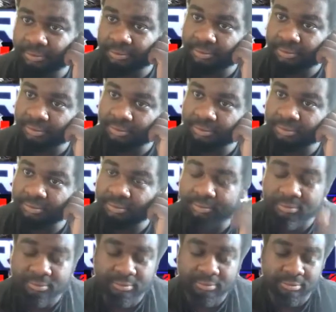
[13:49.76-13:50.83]

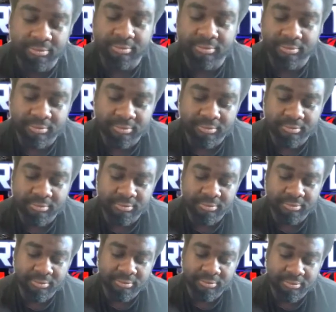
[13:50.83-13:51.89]

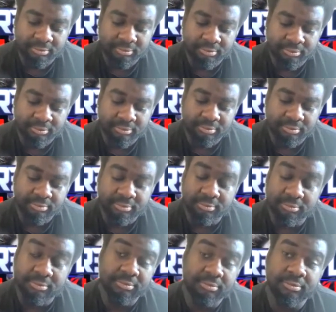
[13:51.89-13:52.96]

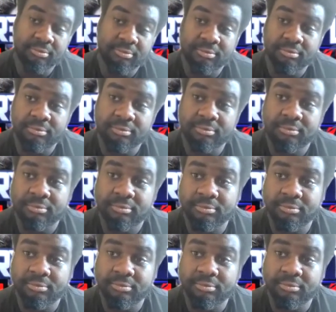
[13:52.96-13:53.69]
[no speech]